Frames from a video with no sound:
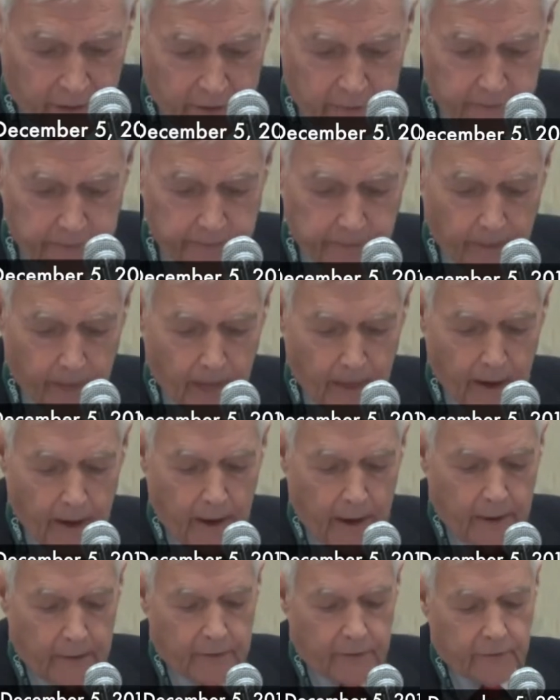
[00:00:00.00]
in
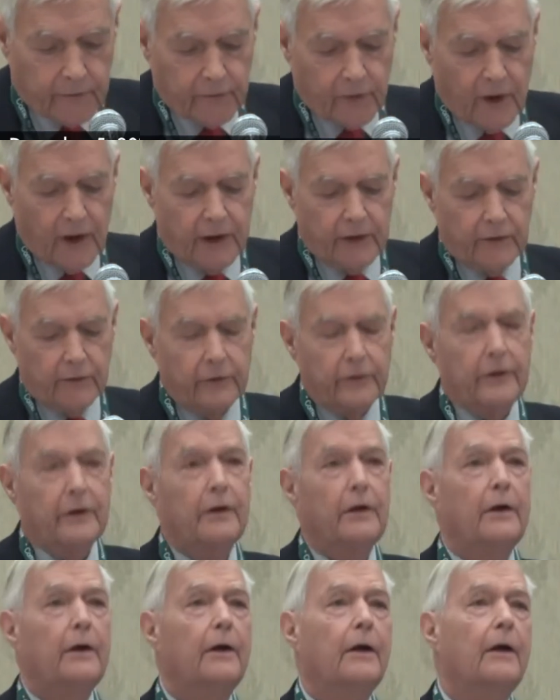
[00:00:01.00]
to try
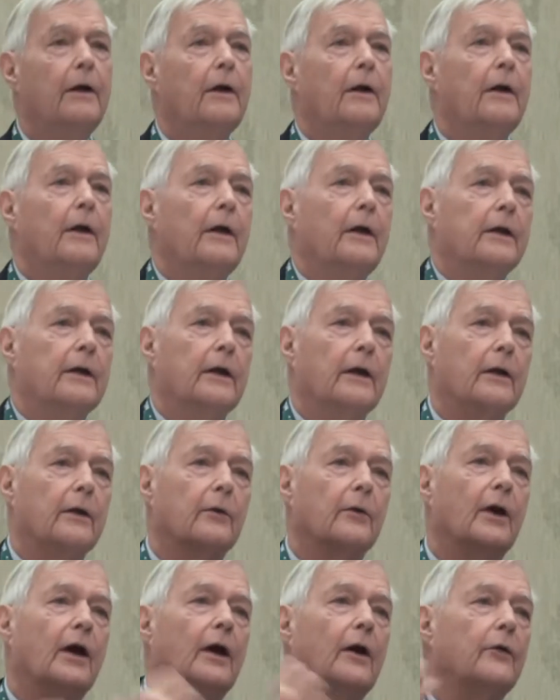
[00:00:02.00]
to get
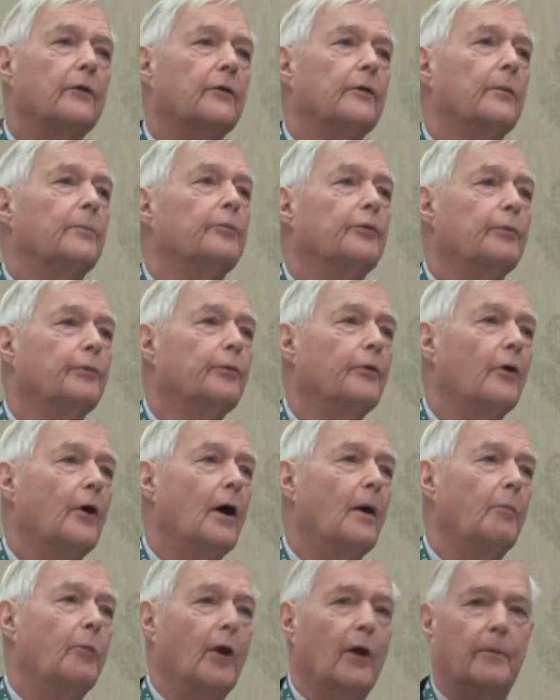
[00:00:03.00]
around the
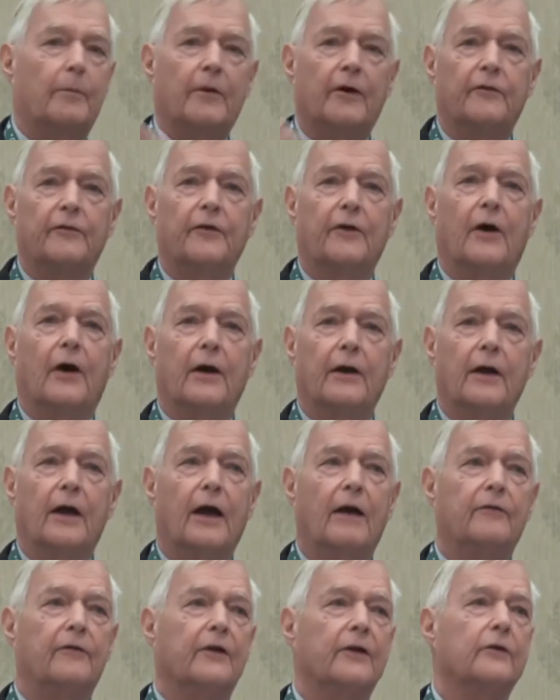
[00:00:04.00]
problem of not
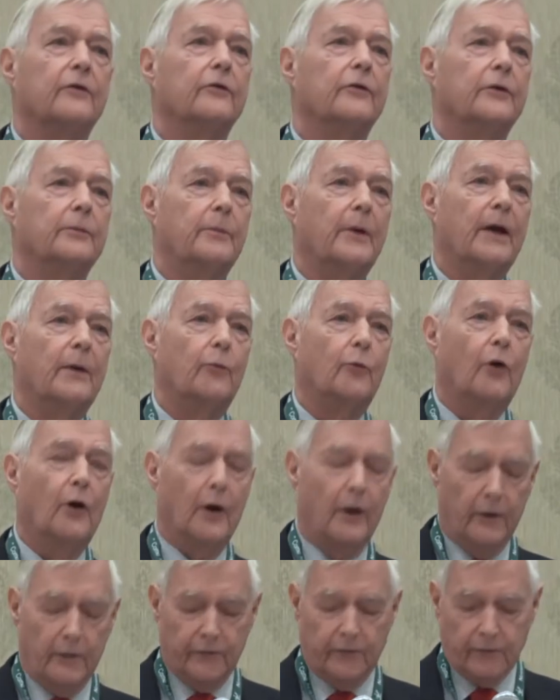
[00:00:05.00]
having good
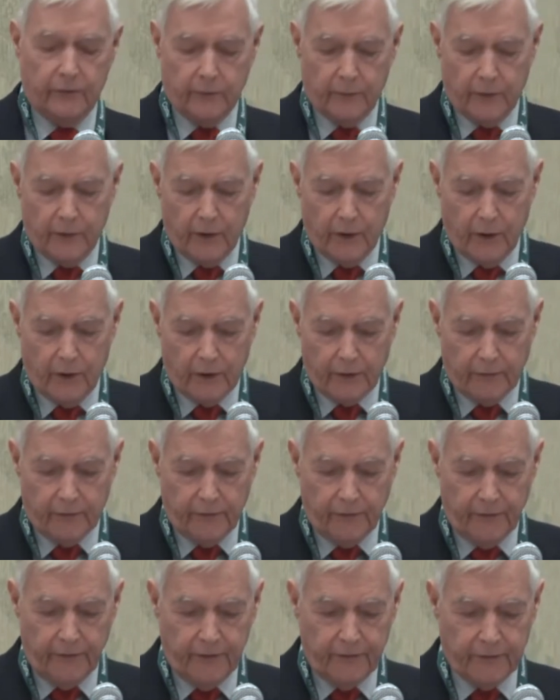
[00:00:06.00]
memoirs and
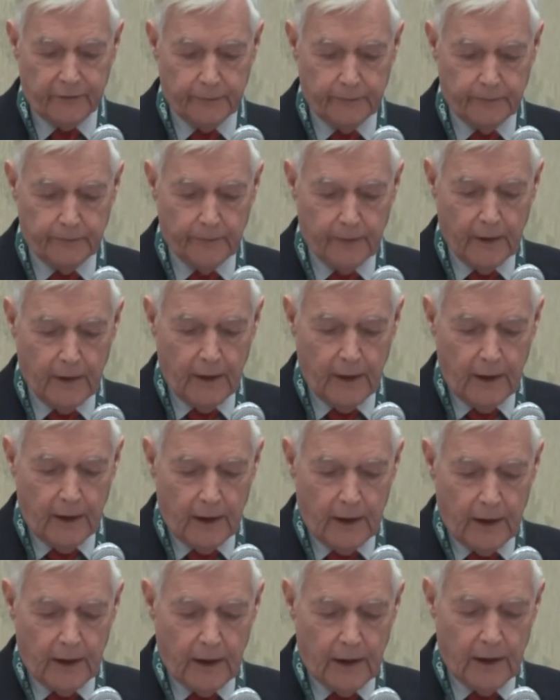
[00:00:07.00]
biographies
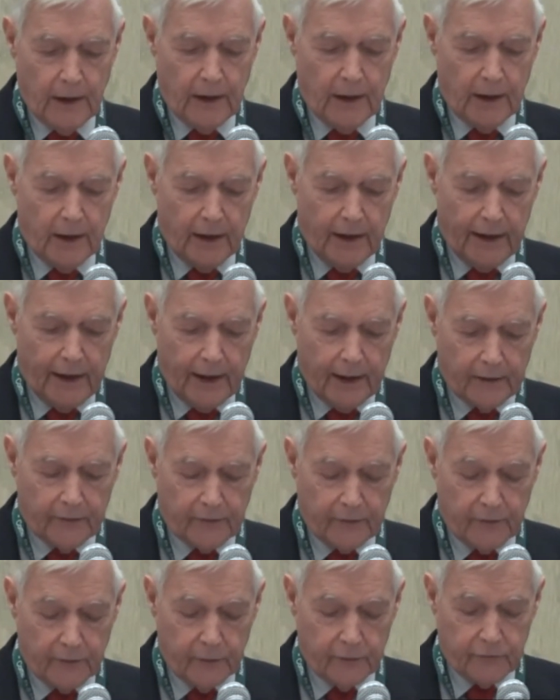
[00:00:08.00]
uh,
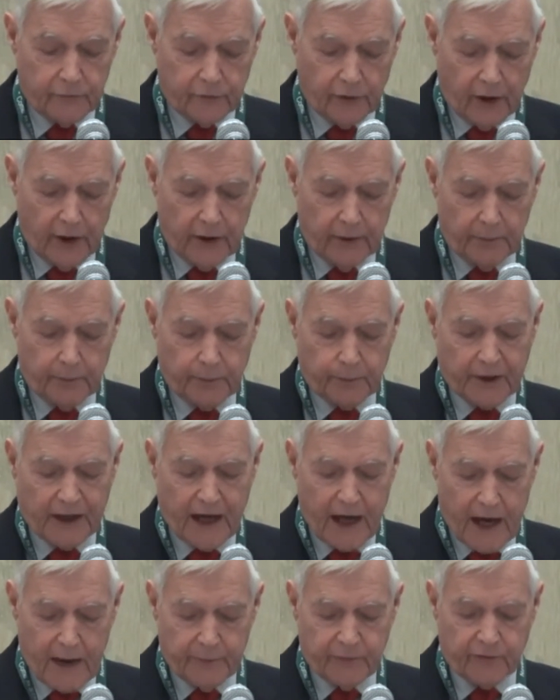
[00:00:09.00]
and to try to
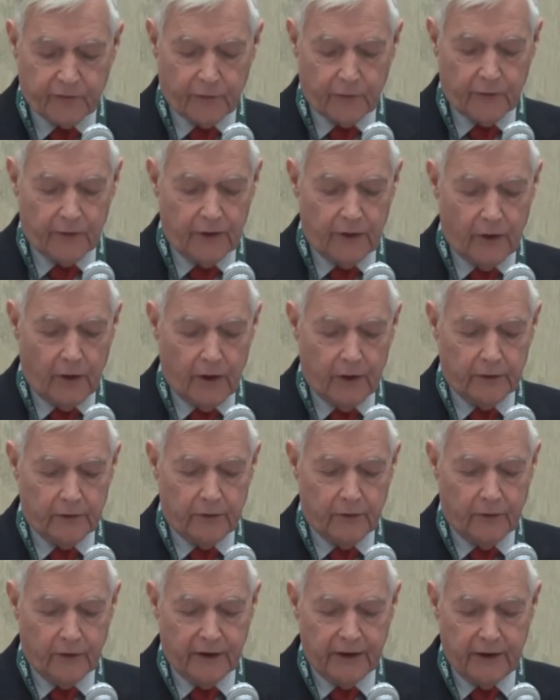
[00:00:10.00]
capture the
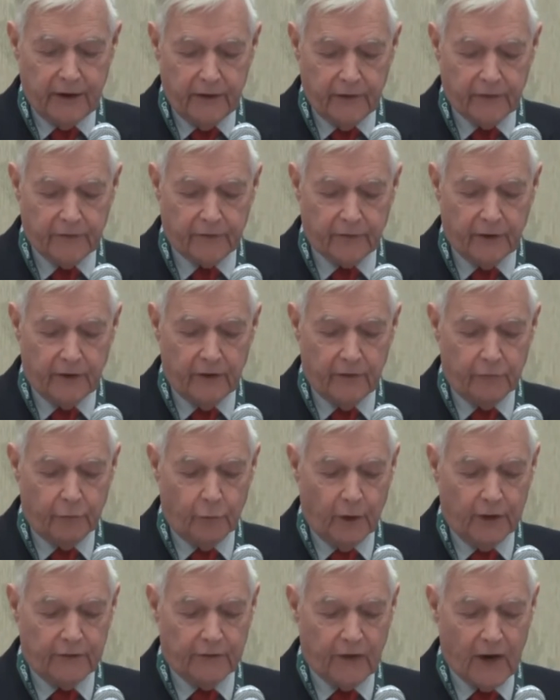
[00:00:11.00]
ongoing history of
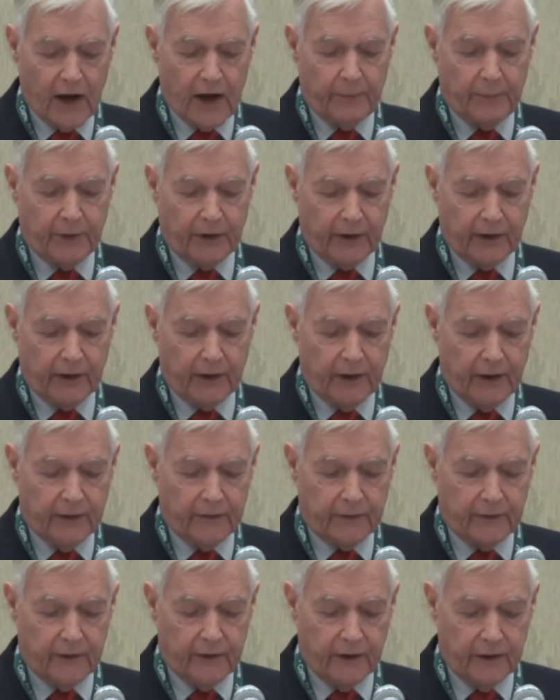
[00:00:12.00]
what's happening
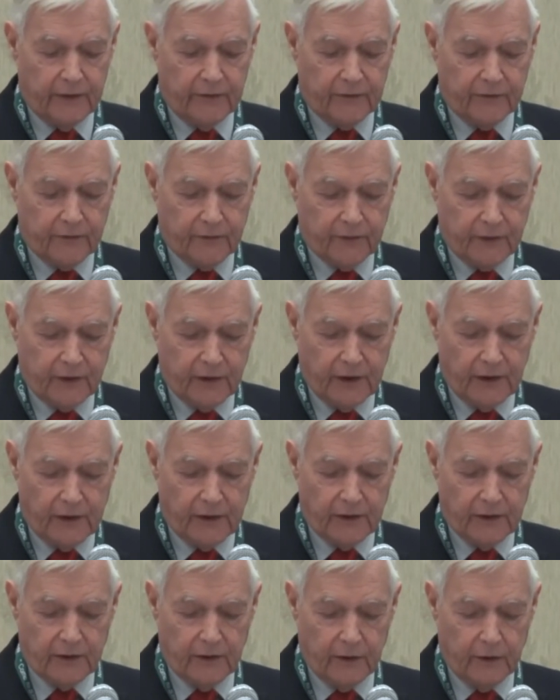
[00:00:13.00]
at the heights of
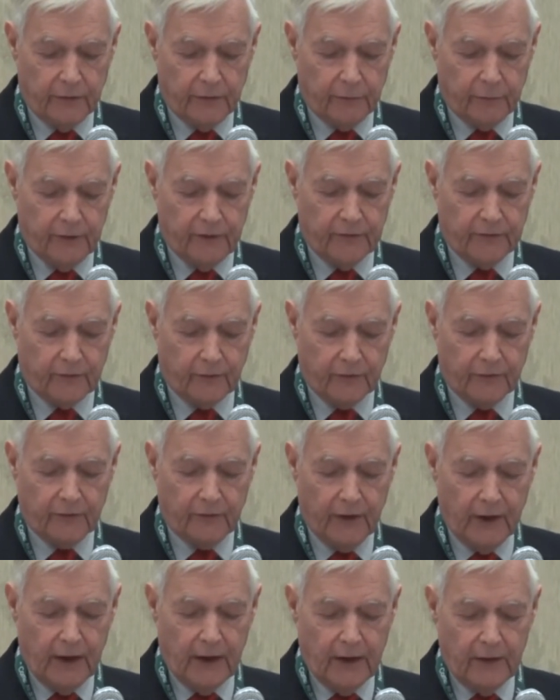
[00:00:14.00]
Canadian health
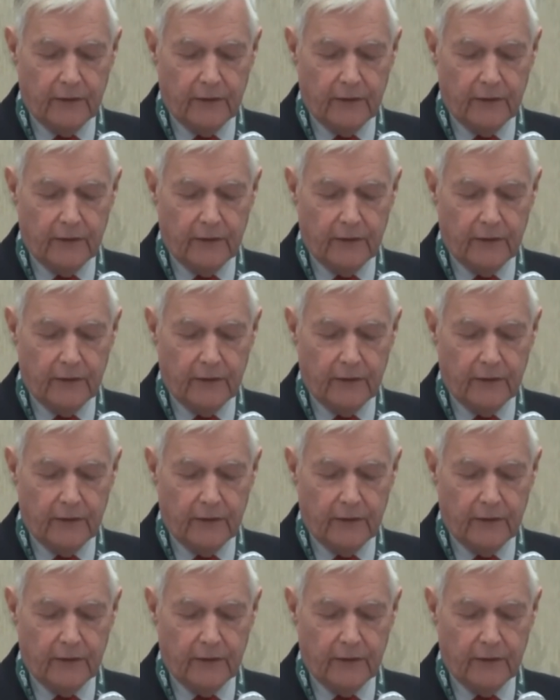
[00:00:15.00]
research.